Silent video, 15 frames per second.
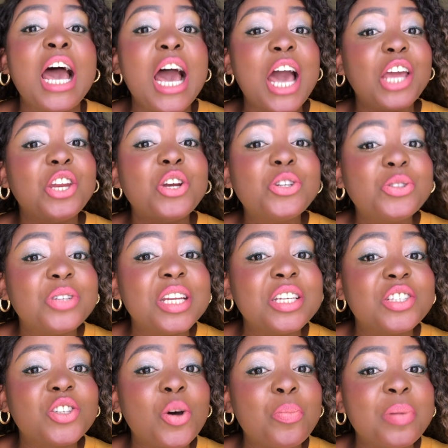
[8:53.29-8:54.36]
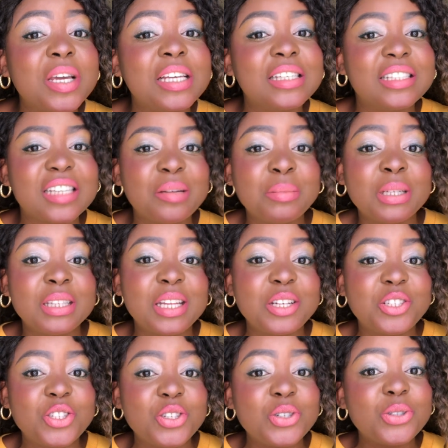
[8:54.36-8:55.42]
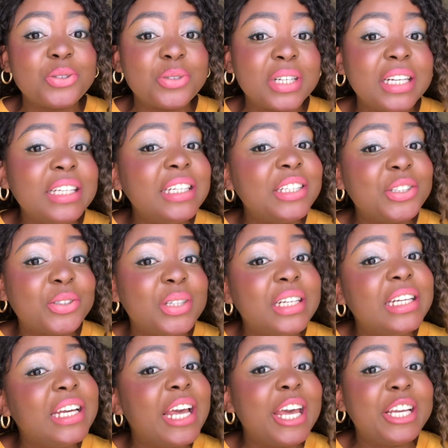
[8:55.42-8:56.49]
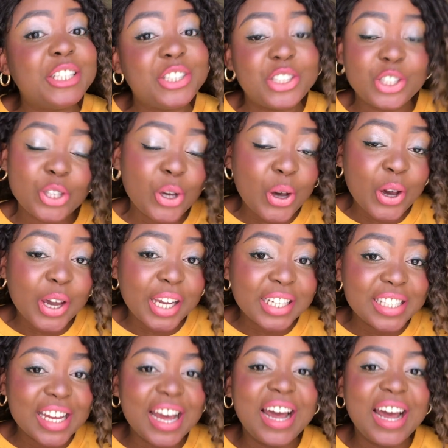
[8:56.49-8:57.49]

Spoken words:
I know today's topic is something that you really enjoyed.